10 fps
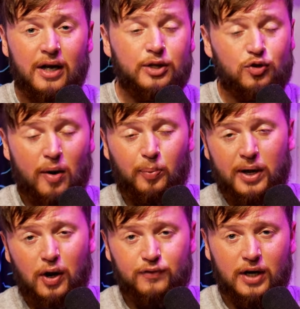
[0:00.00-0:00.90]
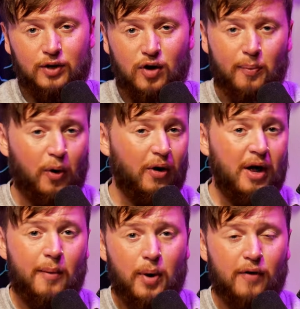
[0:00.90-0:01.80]
try and play the offside trap, but
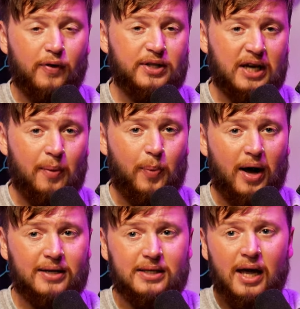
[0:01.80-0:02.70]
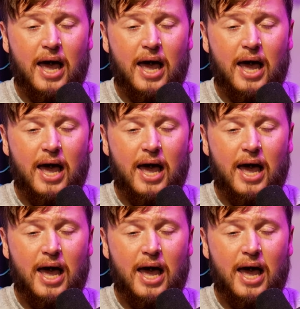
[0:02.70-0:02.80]
perfectly timed pass.